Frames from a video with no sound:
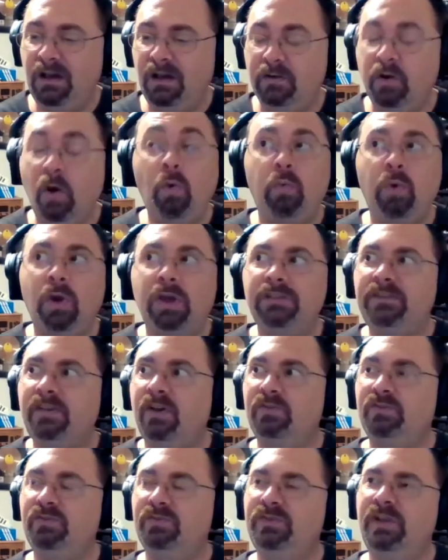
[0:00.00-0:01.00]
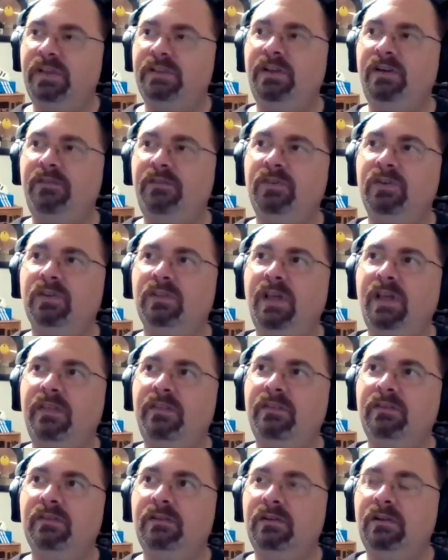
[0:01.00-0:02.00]
No, Run's House was on Tougher Than
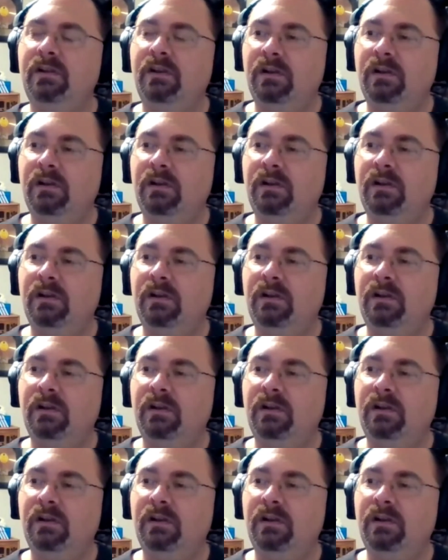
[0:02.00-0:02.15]
Leather.